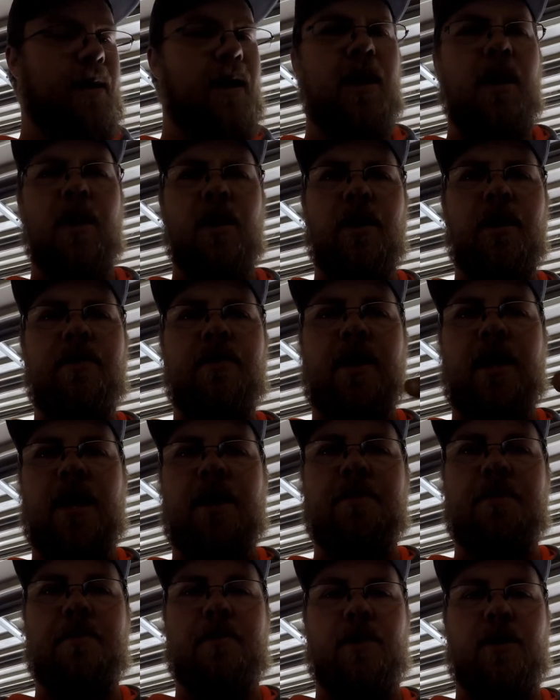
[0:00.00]
Leave a comment
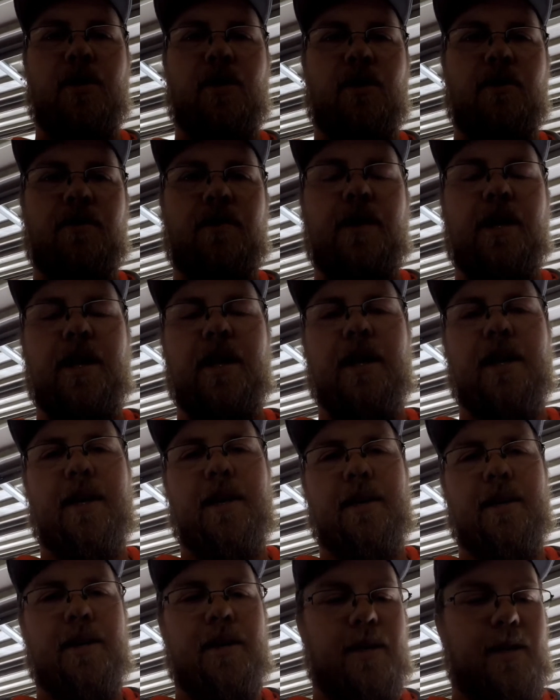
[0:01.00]
below if you got
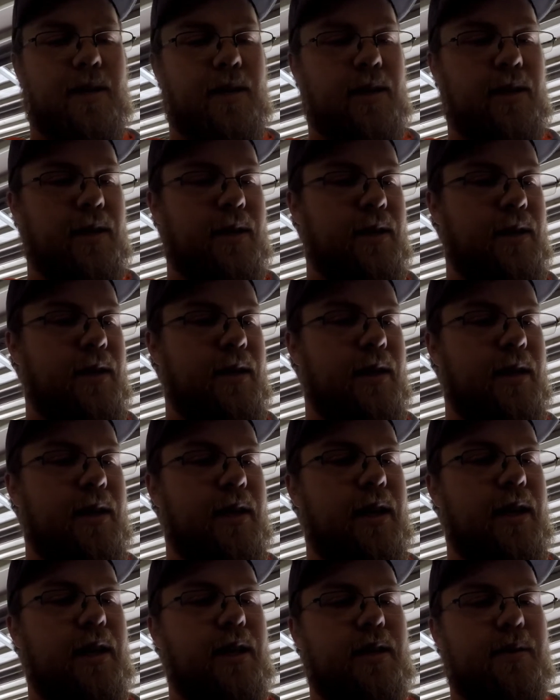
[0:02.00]

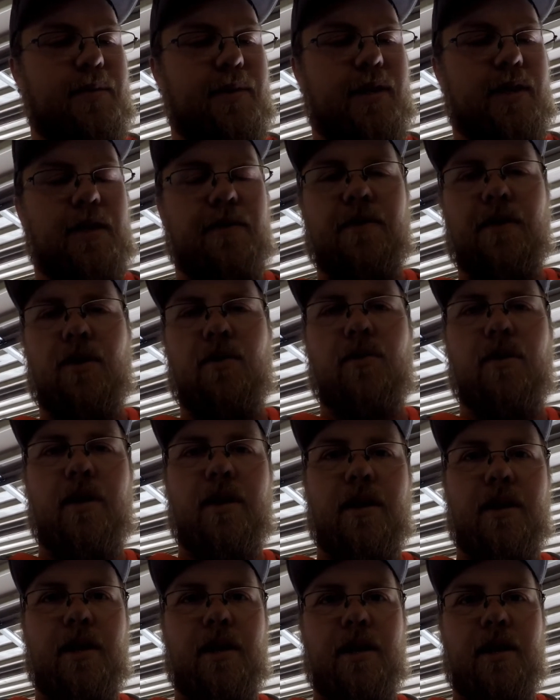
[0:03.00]
any specific one
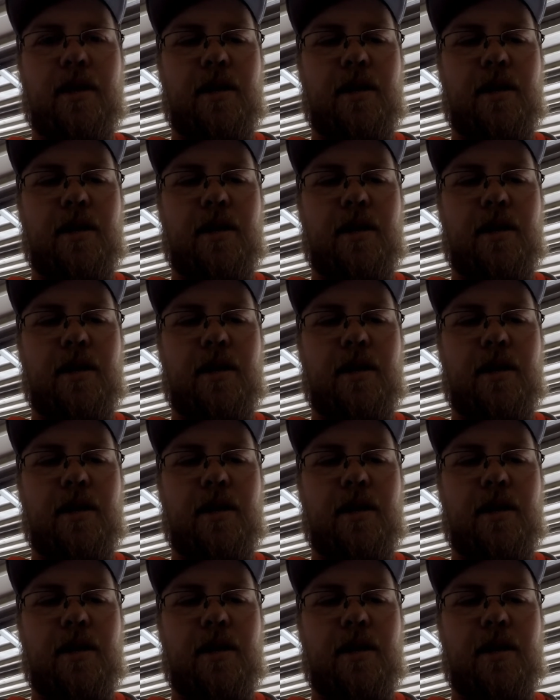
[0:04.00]
that